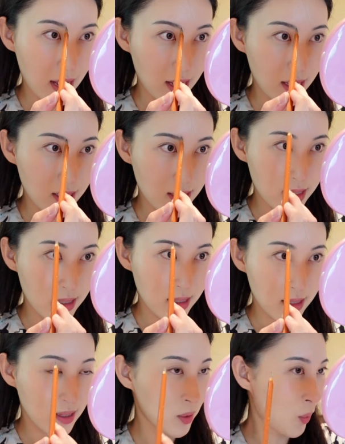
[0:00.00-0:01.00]
as
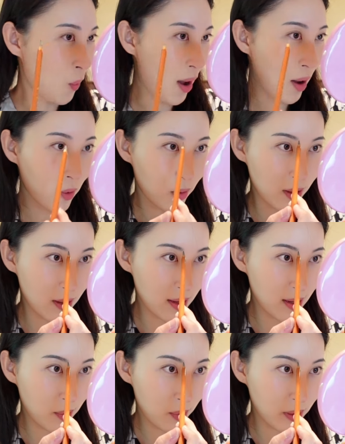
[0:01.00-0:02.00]
wow,
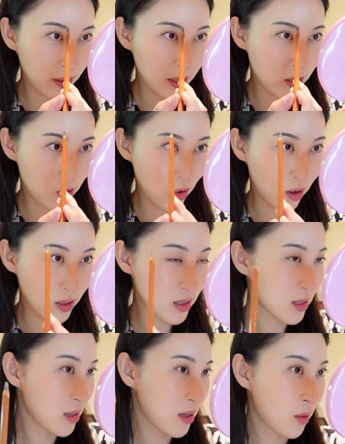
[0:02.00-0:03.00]
it really
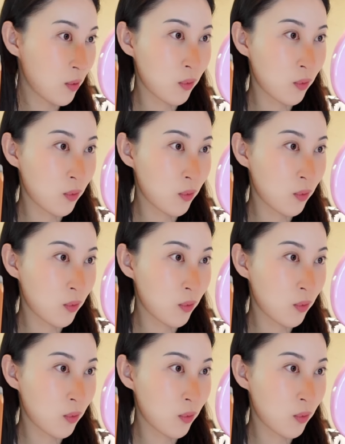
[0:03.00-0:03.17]
draws